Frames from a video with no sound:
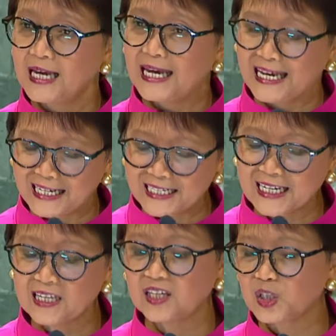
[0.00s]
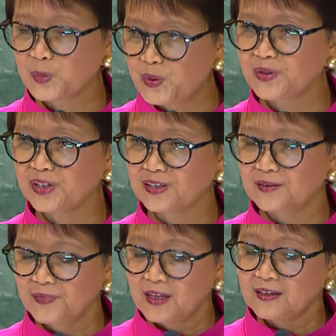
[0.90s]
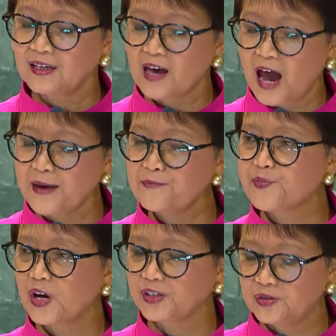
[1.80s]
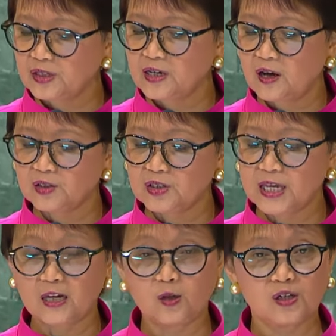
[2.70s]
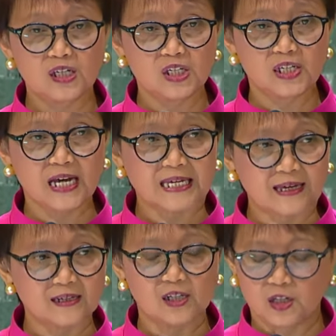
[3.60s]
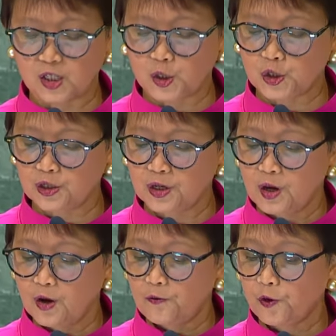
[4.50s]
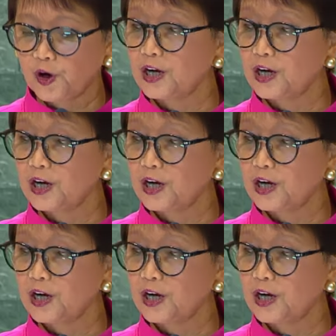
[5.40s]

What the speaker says: It is in this spirit that I'm proud to announce Indonesia's candidature for a